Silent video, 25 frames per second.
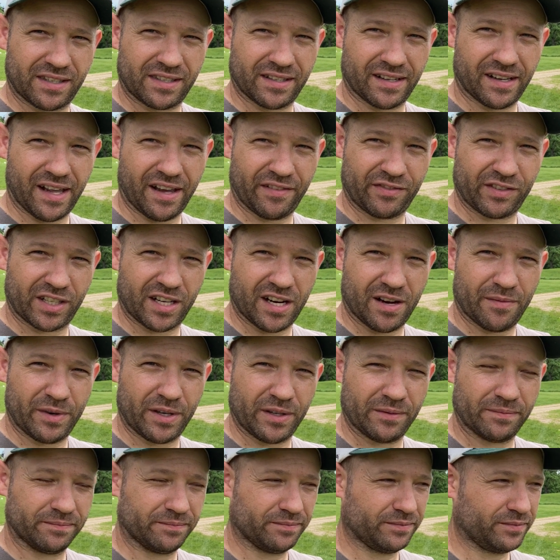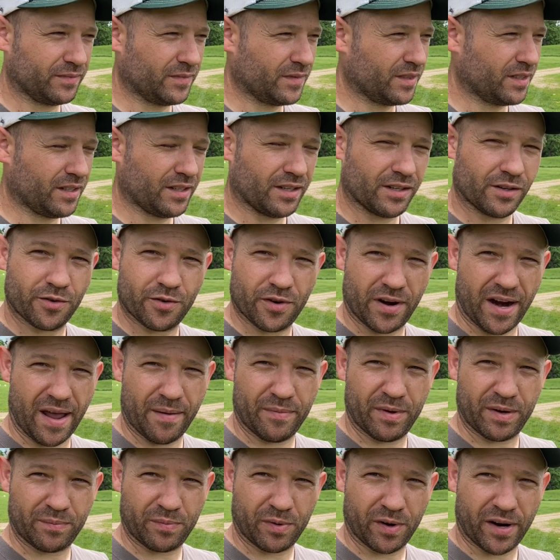they'll have to come and grab
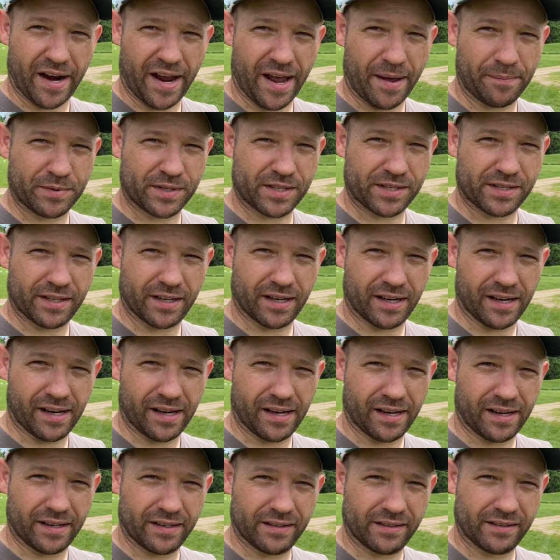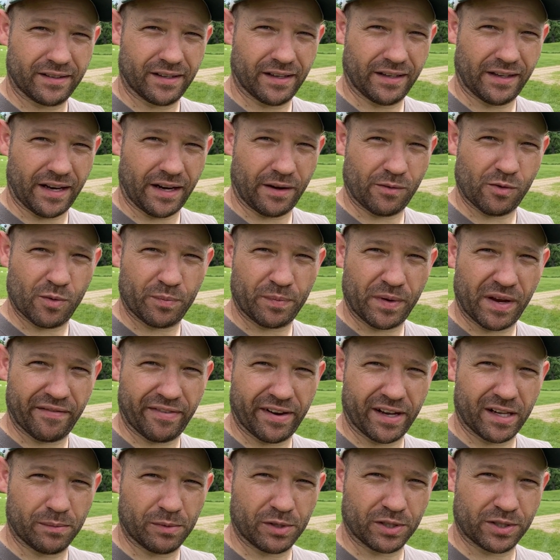it perhaps, and then it won't be
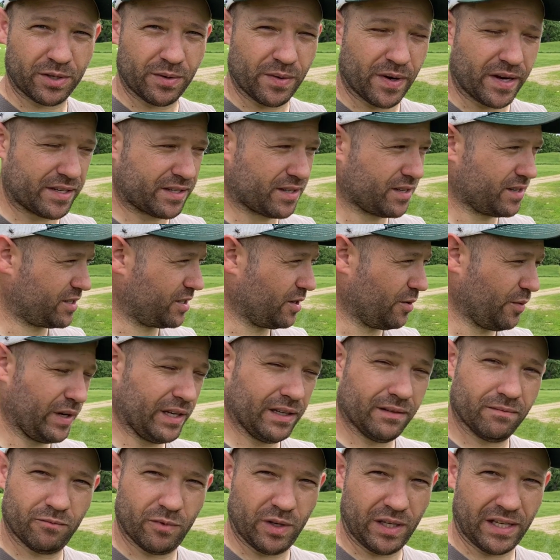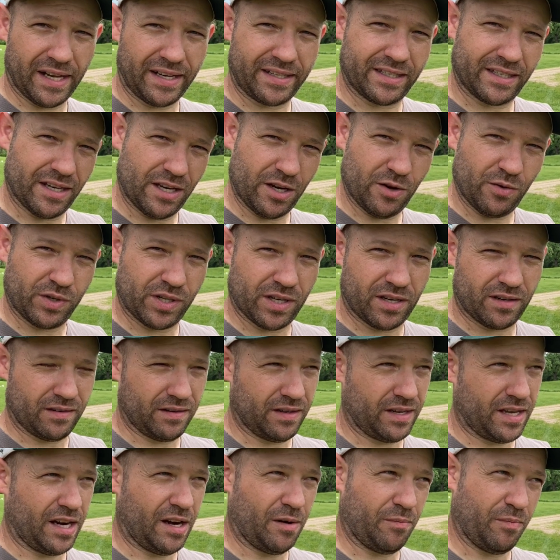available to us. So we'd like to use it and
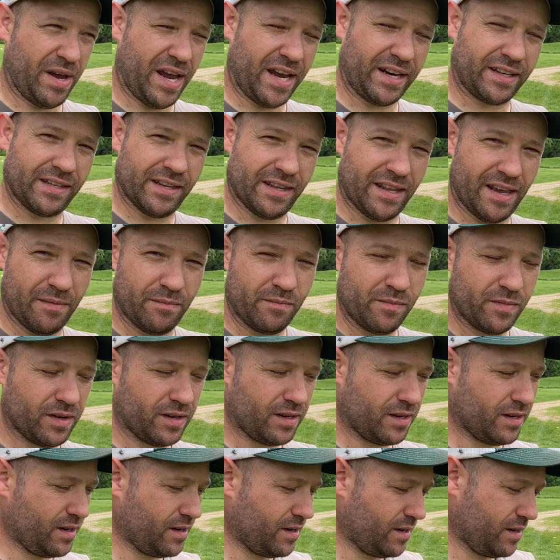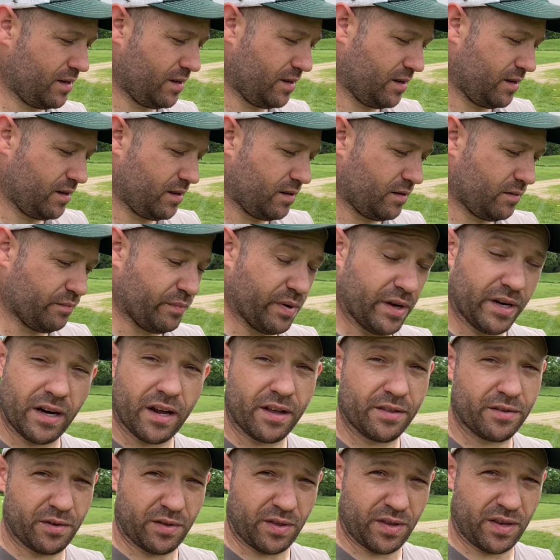get it back to them. But
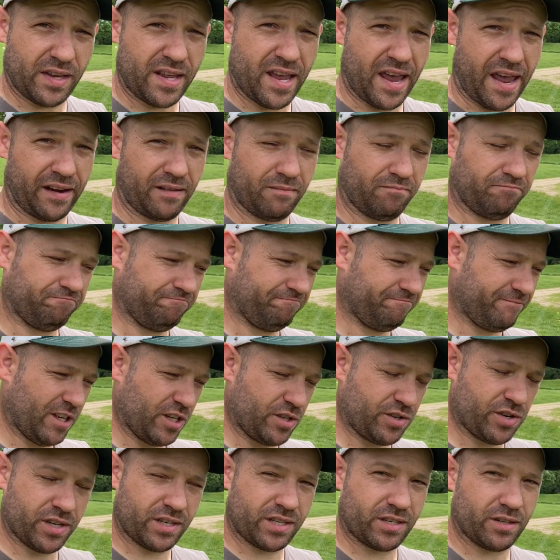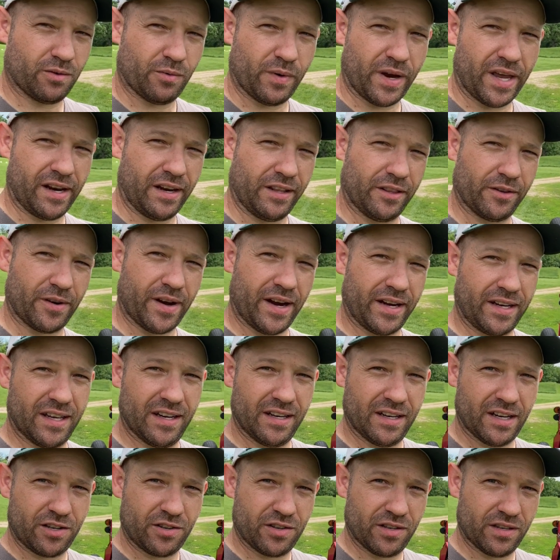other than that, it's just awaiting the right
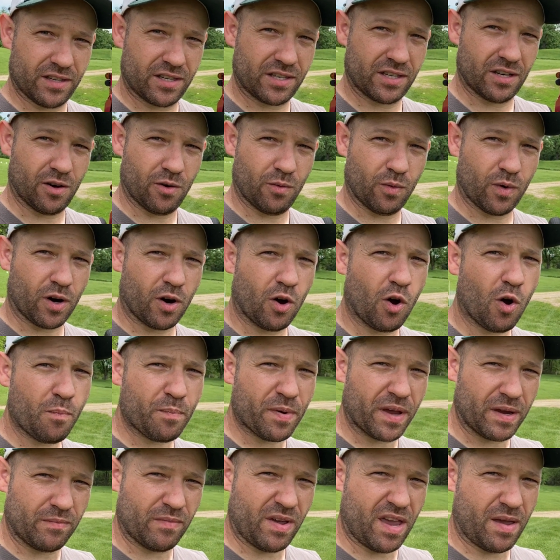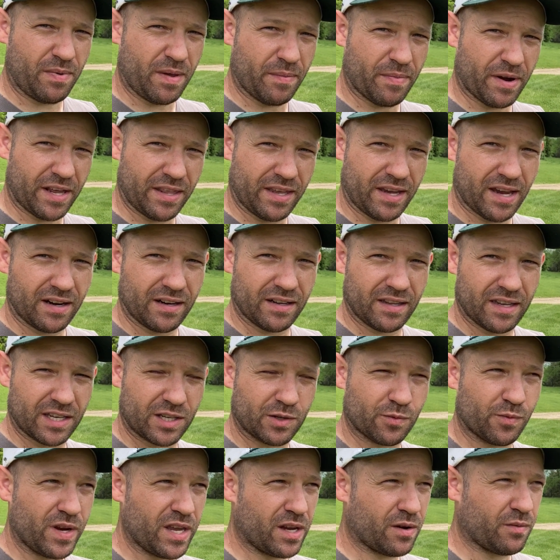conditions. So we're hoping maybe by the end of this
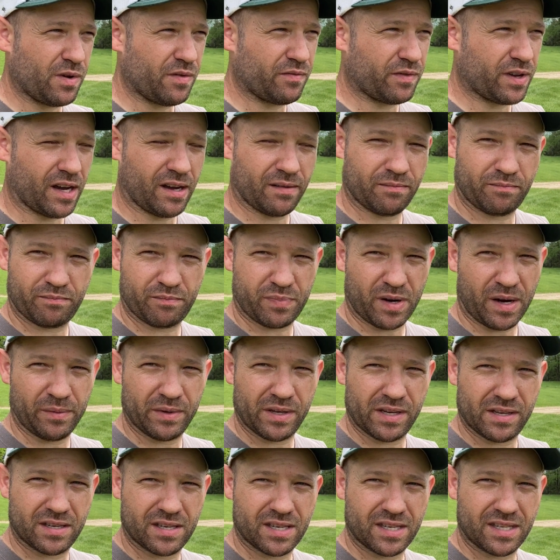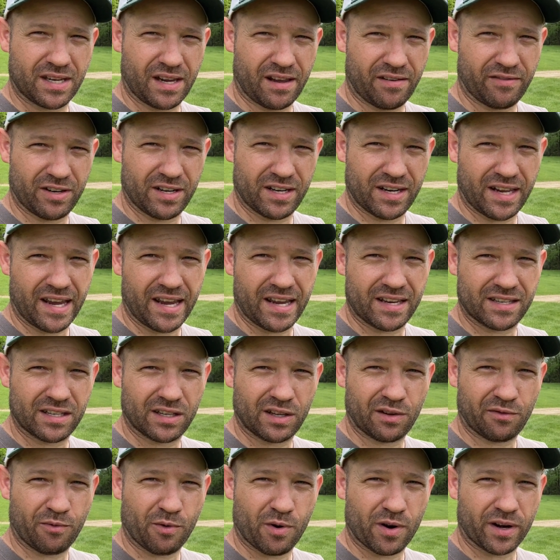week. We've got probably 7 days in
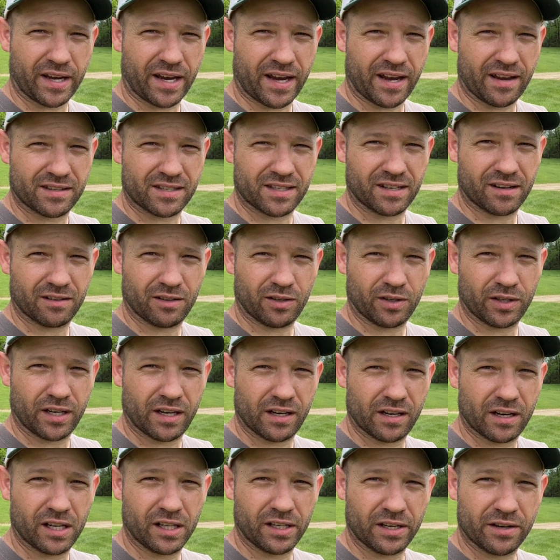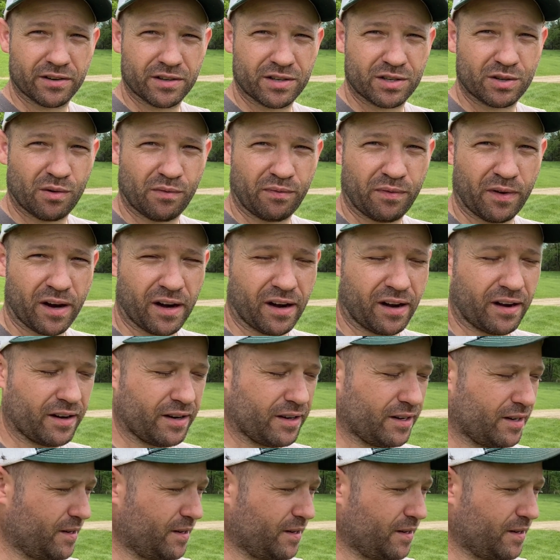the forecast that are looking clear so far.